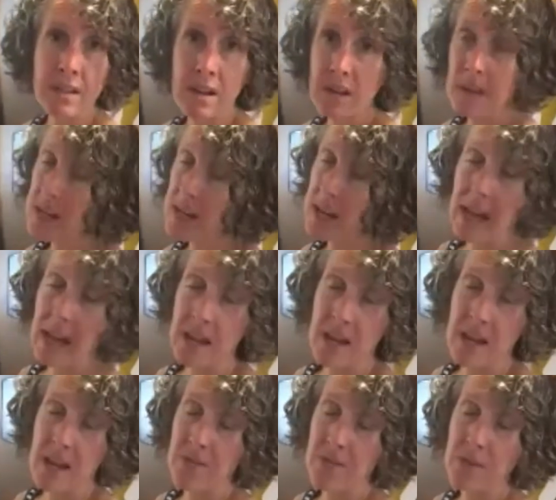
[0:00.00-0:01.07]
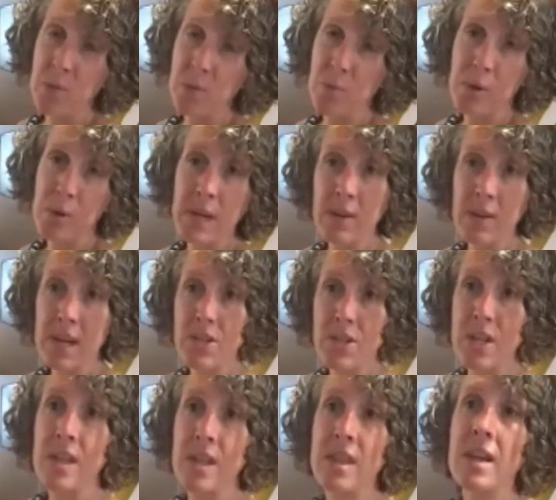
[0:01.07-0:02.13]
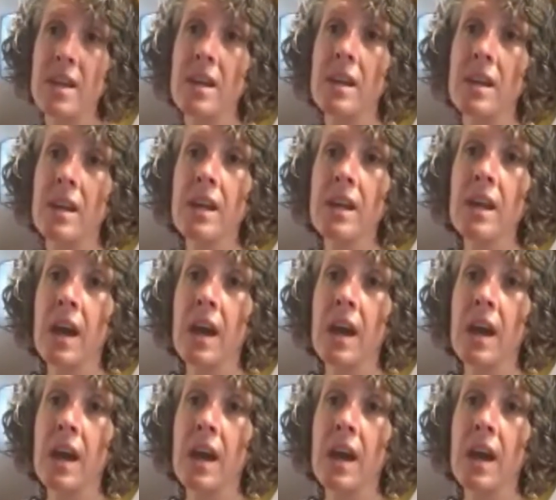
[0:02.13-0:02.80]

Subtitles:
in garlic, and if you pre-crush it, then